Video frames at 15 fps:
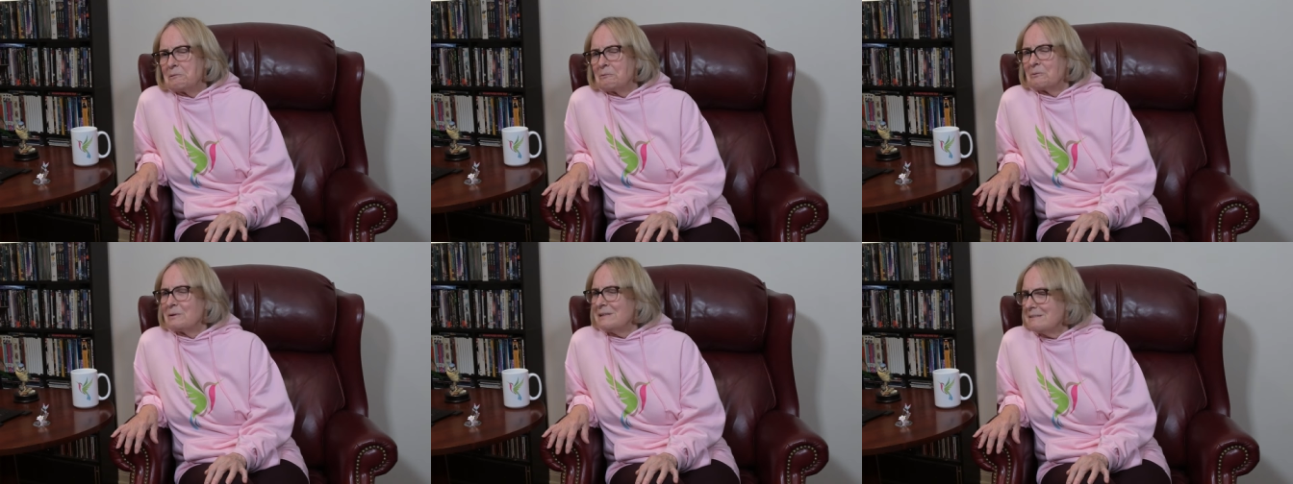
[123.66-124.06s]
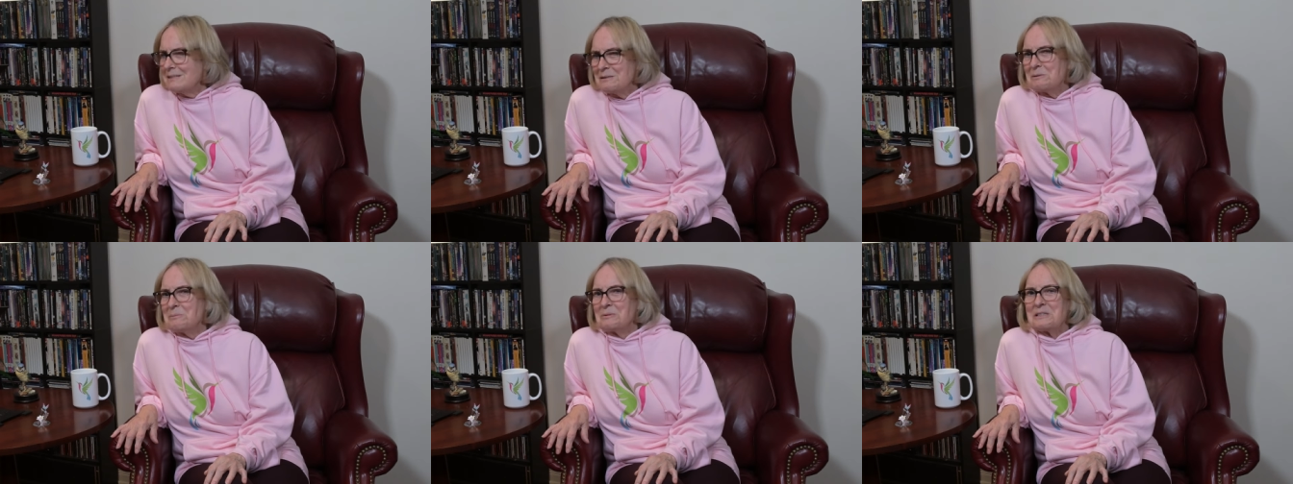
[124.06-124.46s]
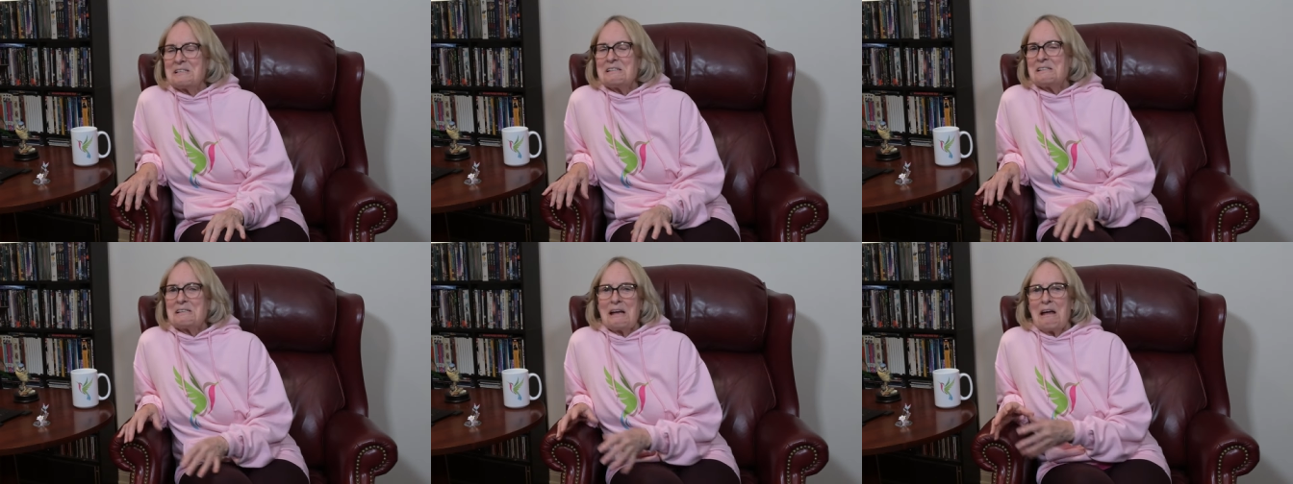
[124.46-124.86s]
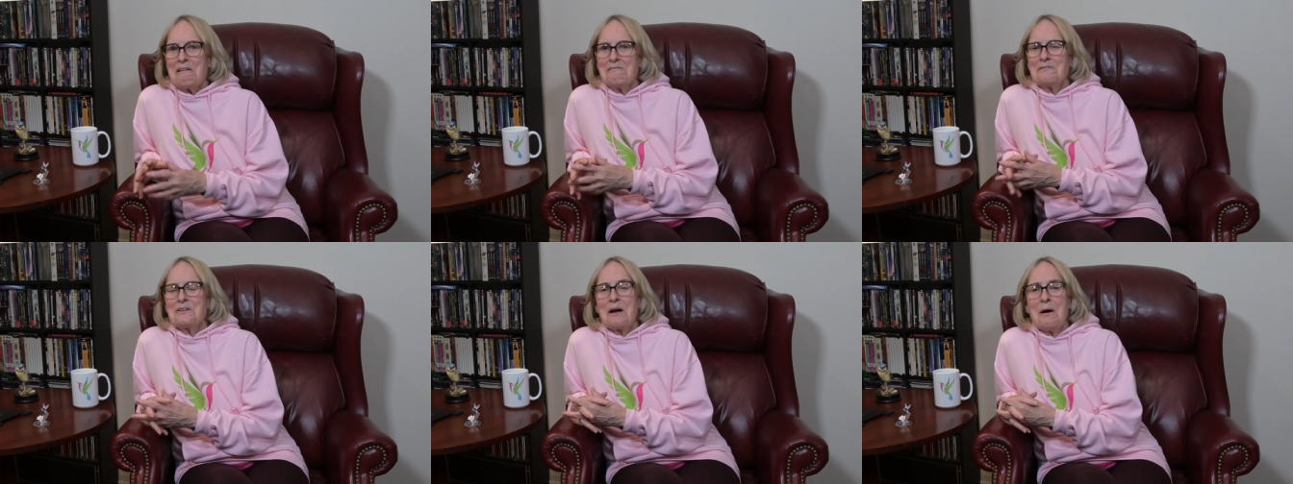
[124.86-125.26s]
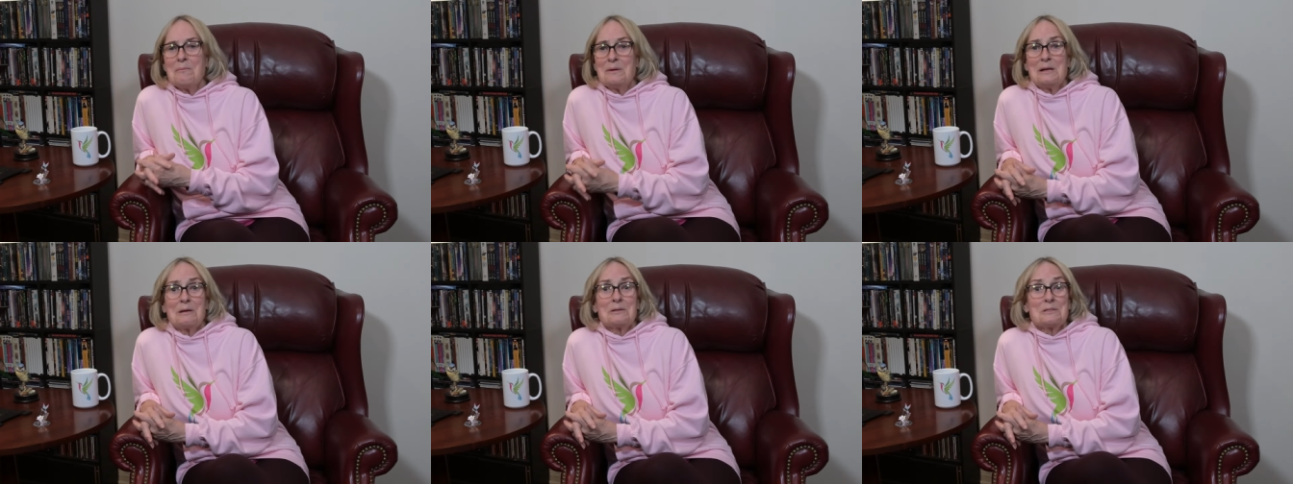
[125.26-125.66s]
reasonably safe
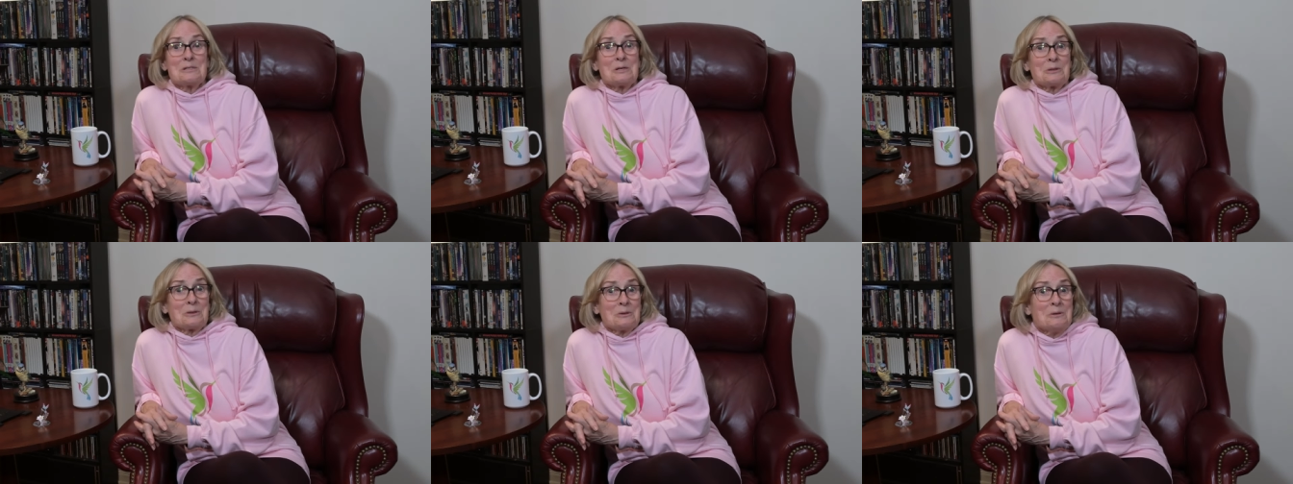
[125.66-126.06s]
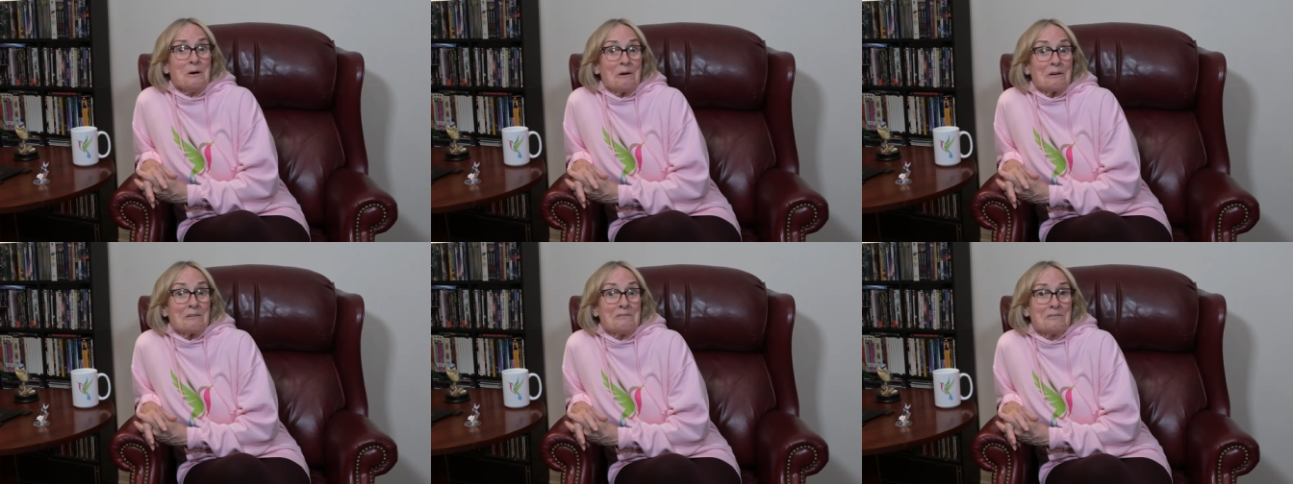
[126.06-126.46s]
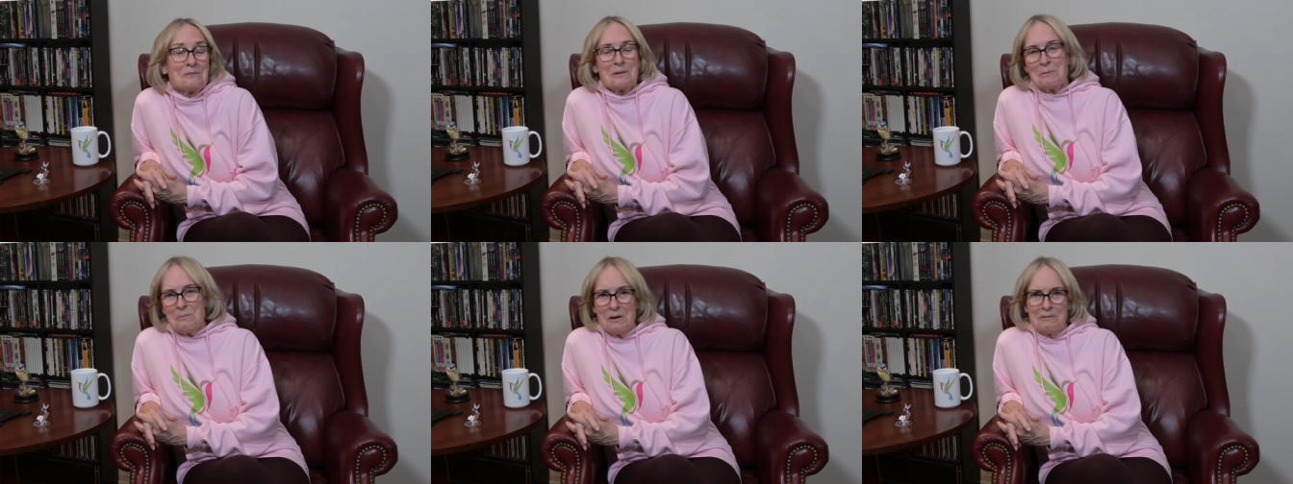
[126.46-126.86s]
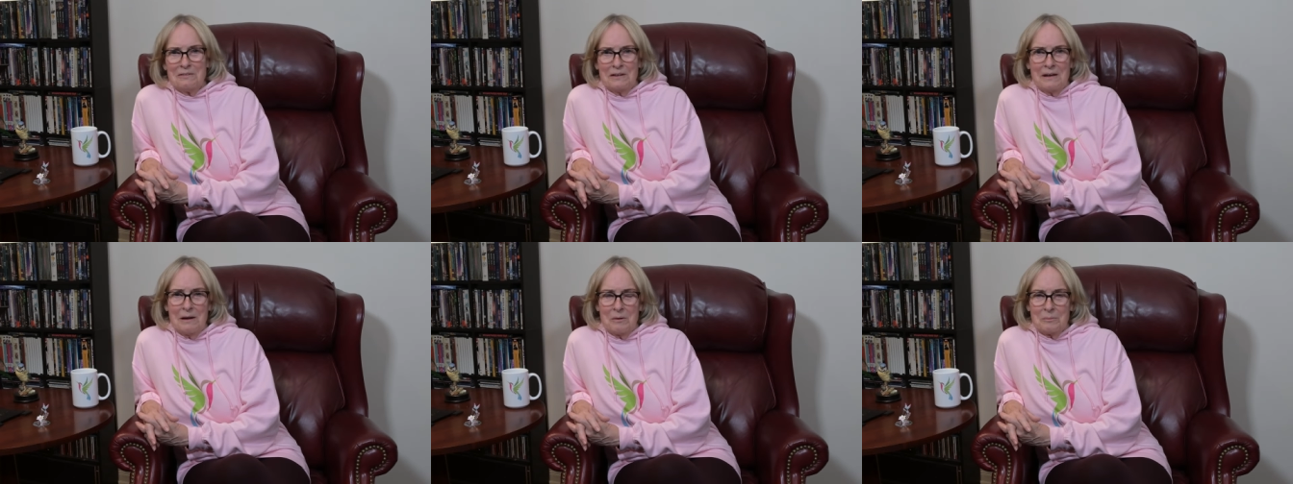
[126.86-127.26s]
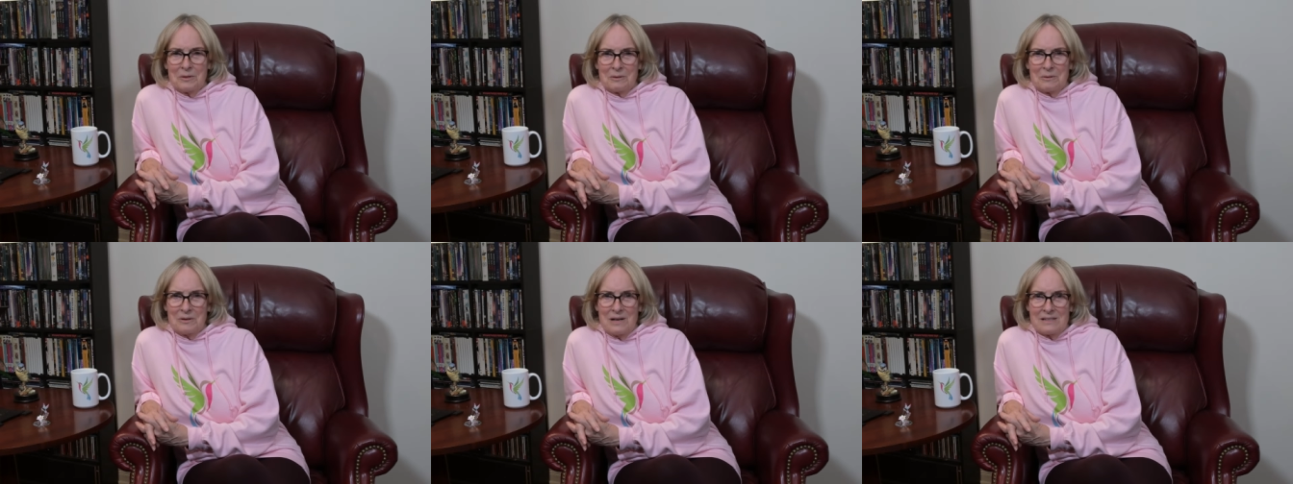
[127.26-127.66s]
coming to look for the Buffy
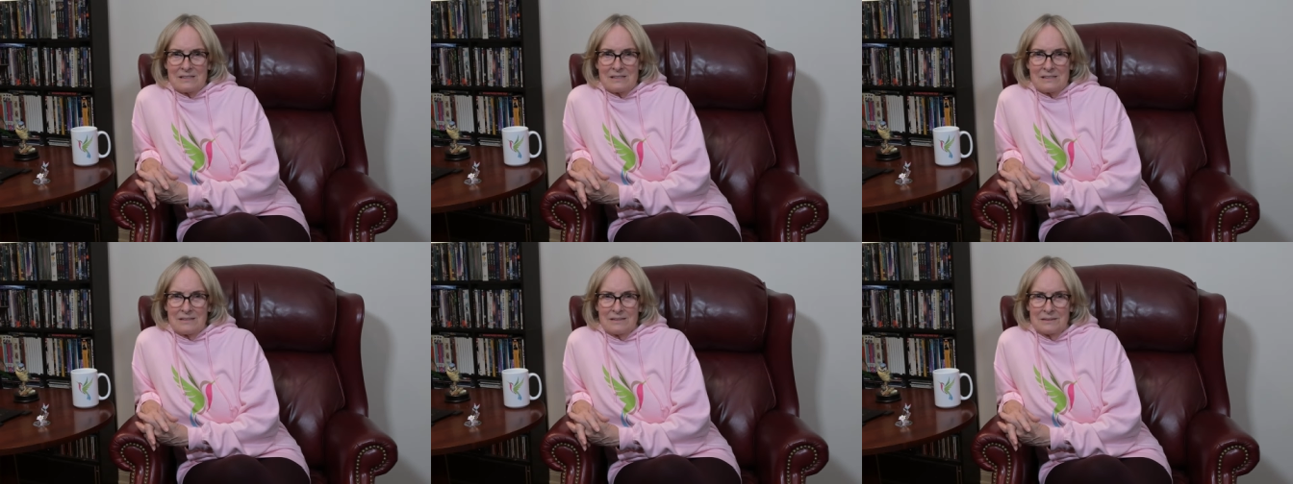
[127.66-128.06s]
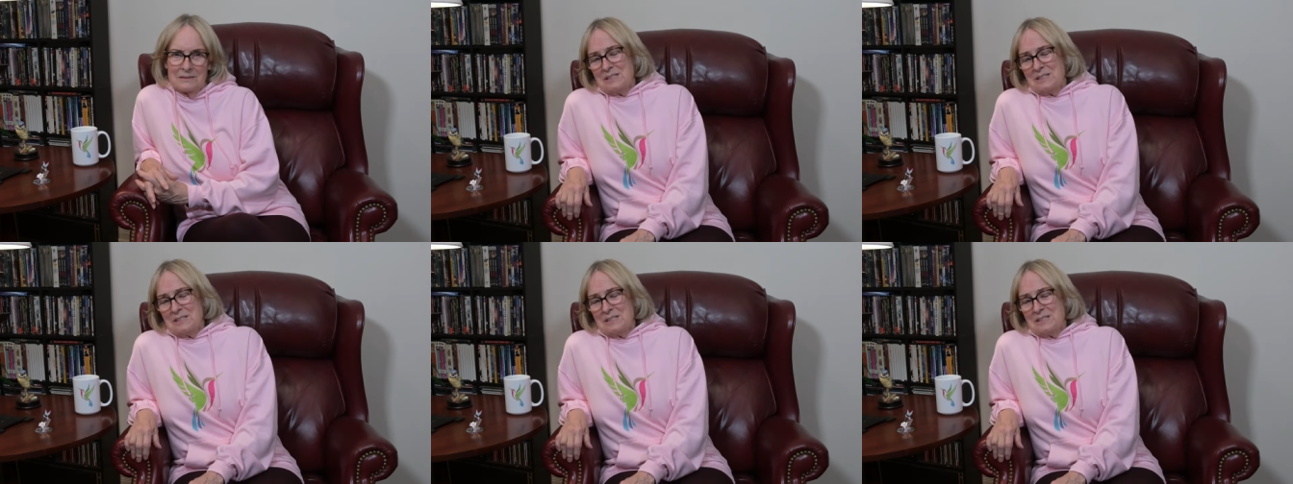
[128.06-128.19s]
Helmetcrest.